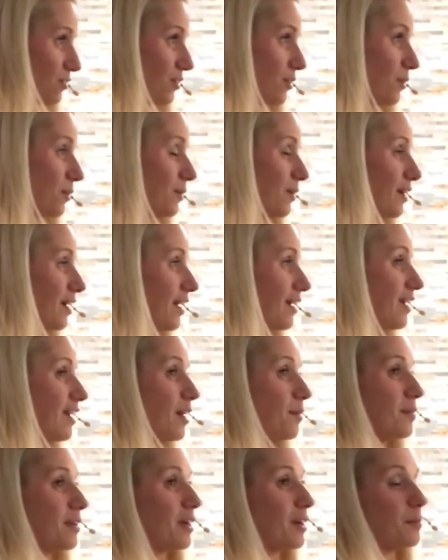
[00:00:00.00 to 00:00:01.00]
through and
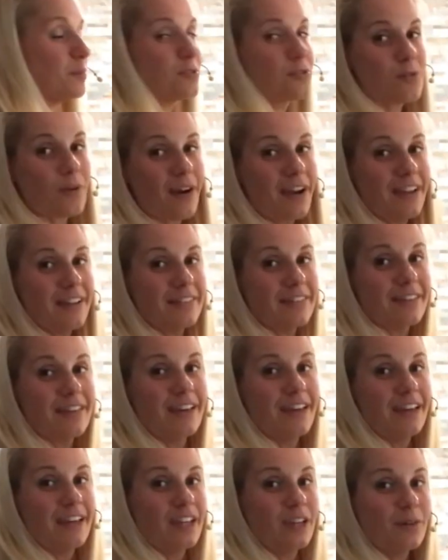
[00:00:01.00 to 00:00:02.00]
coming up straight.
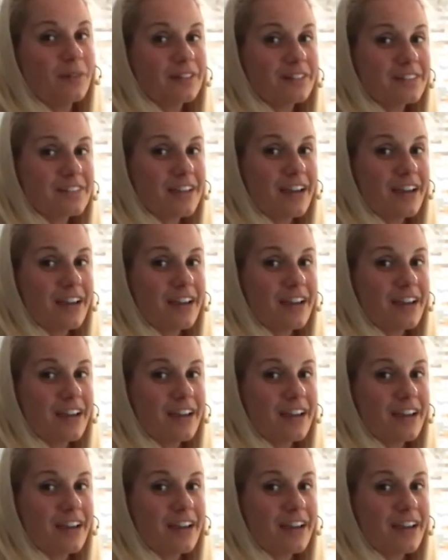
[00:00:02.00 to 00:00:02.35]
You want a